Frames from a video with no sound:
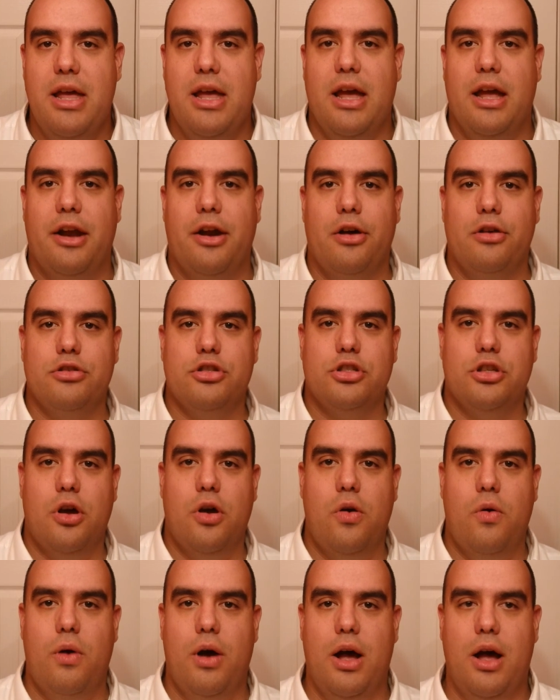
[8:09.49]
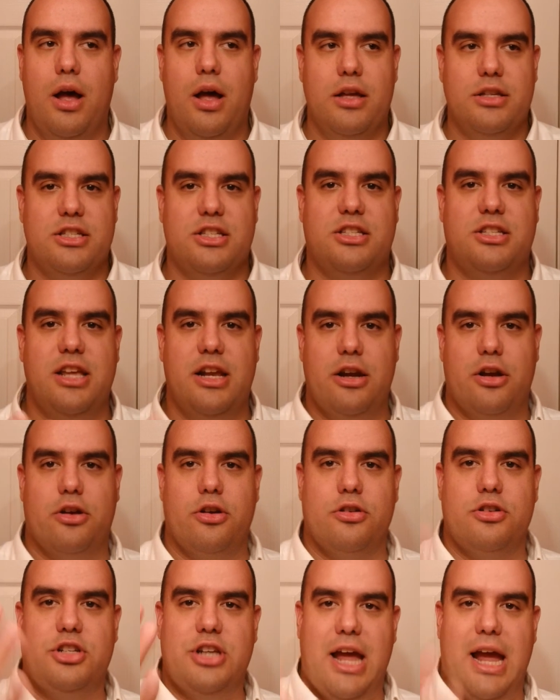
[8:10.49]
And also
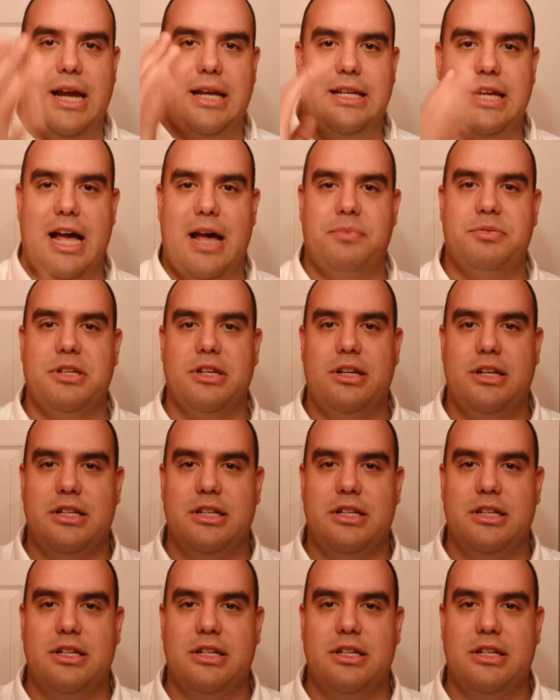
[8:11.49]
Senator Jack Thompson